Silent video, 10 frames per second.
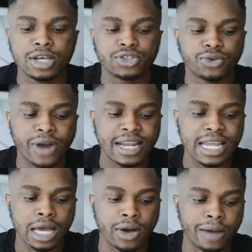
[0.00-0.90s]
So right
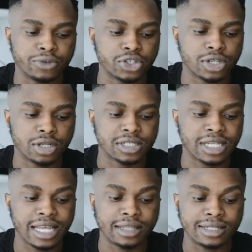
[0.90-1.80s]
now I'm just gonna
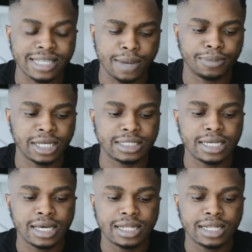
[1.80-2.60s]
select the template.